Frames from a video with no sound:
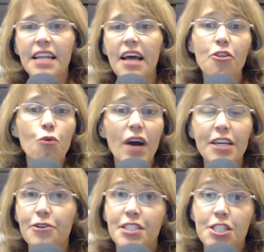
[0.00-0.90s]
Another way
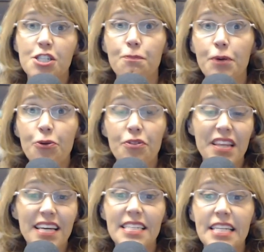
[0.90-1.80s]
you can dispute
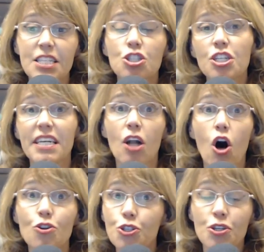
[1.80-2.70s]
things is look at
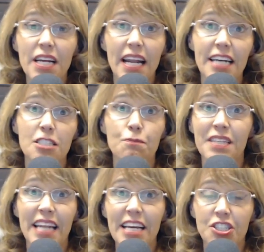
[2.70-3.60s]
alternate
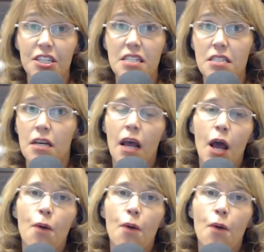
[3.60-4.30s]
explanations.